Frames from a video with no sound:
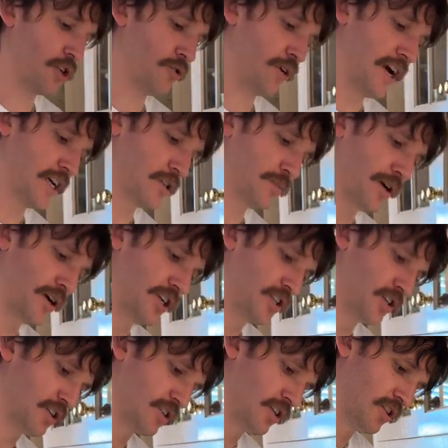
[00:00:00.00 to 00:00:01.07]
raspberry
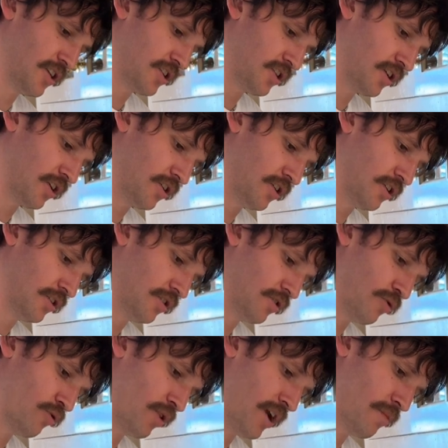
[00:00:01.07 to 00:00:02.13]
just in this little
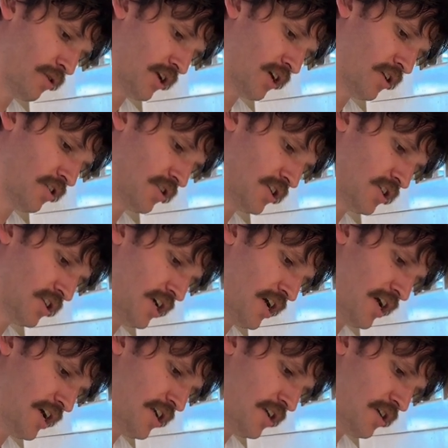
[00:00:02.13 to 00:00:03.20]
ramekin on the
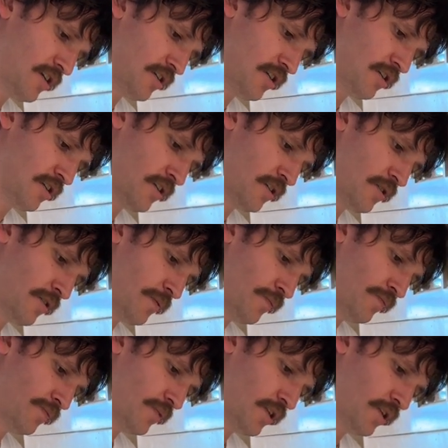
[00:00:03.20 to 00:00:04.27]
side
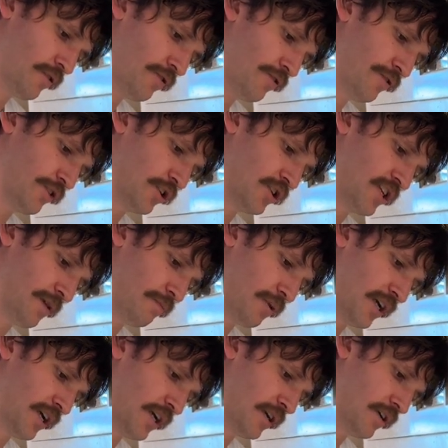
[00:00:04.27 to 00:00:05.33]
for
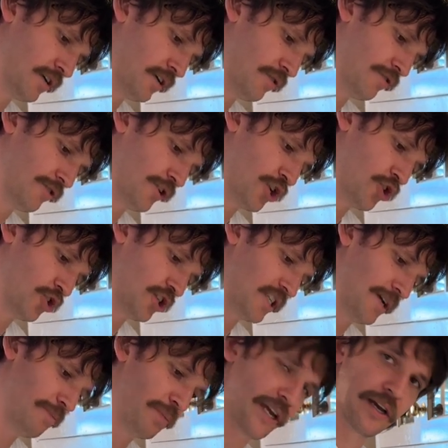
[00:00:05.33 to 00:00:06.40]
your
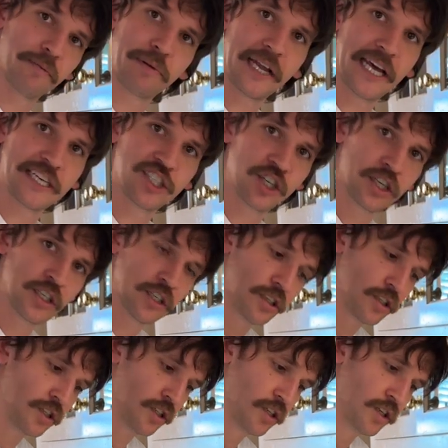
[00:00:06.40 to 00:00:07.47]
dipping pleasure.
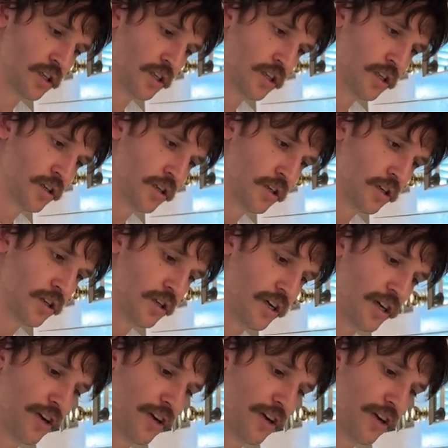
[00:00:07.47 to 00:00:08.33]
And